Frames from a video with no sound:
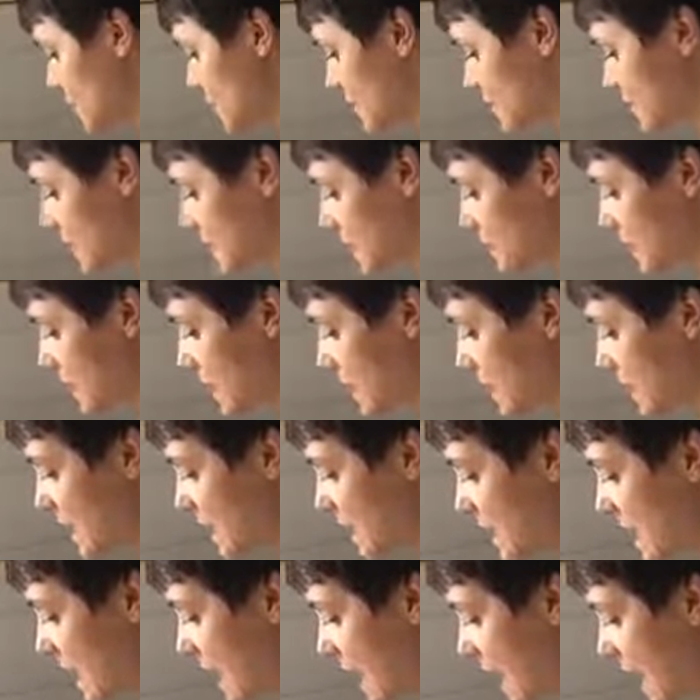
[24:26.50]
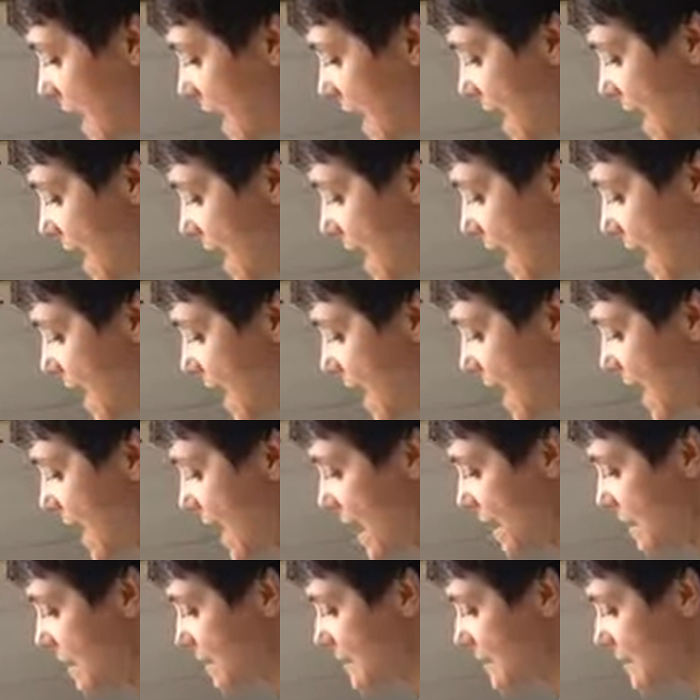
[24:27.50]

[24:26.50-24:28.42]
recipe at